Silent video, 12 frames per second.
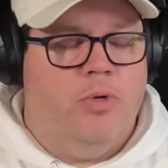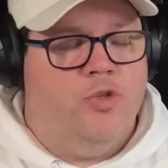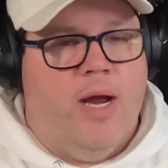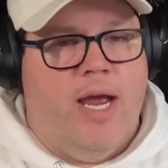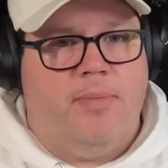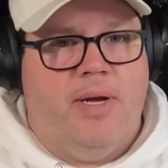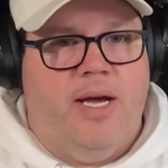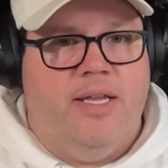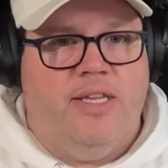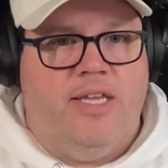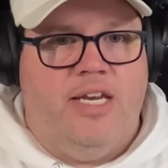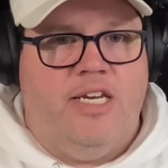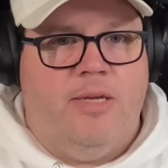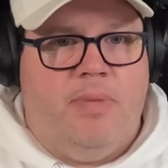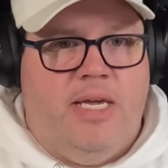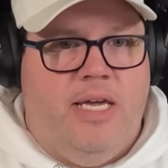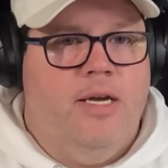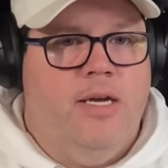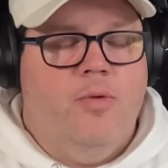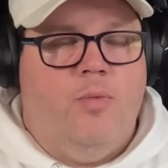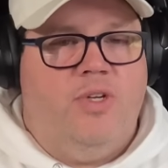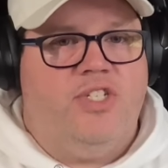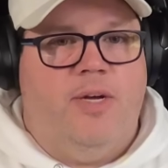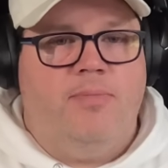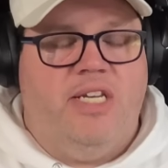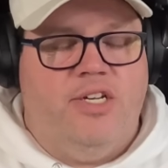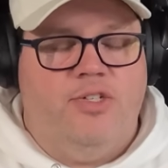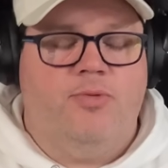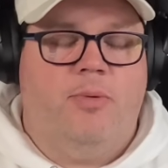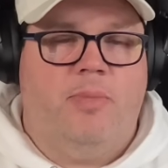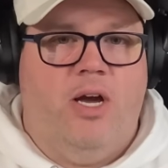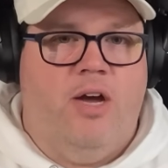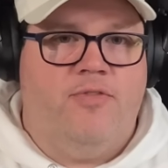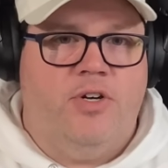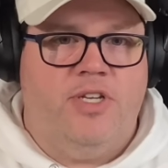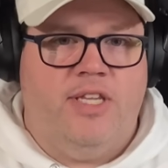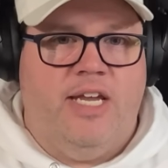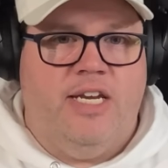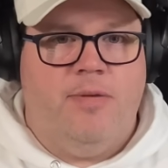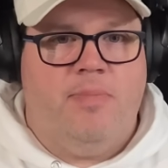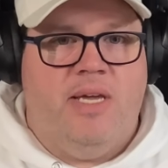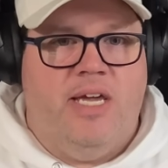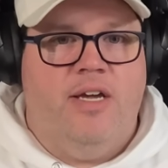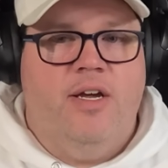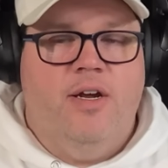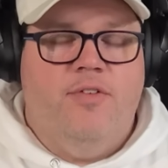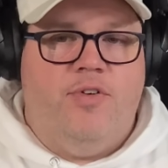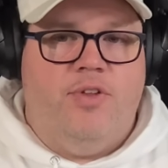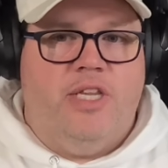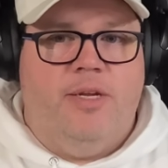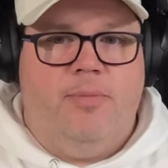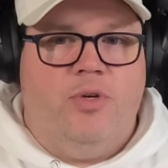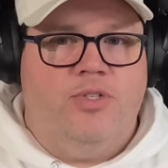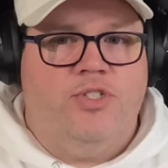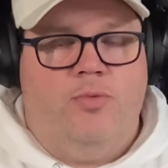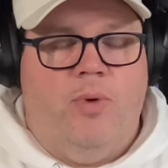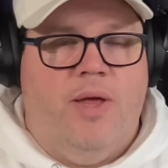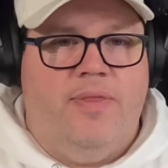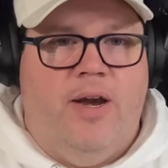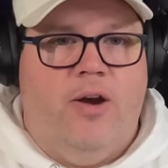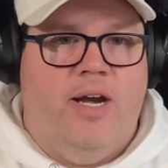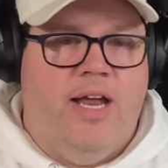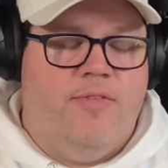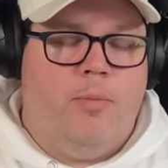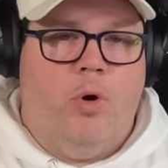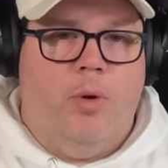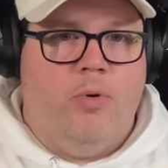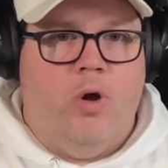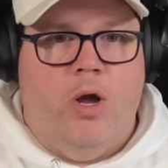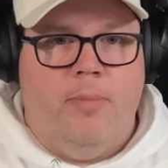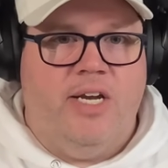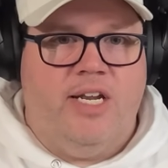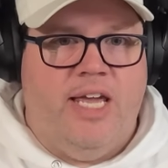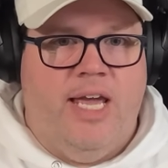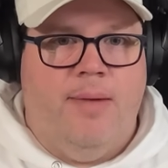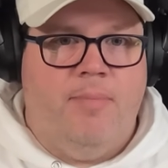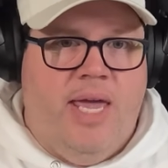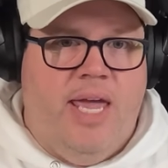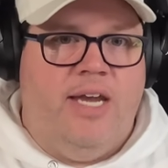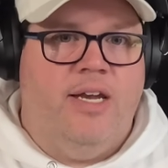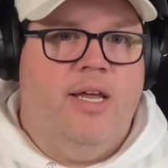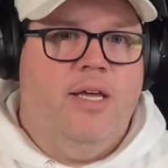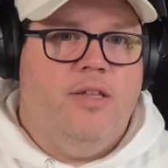dragged behind the NDP, well, some deals would be offered to the NDP for the Liberals to run there and have a more prominent campaign,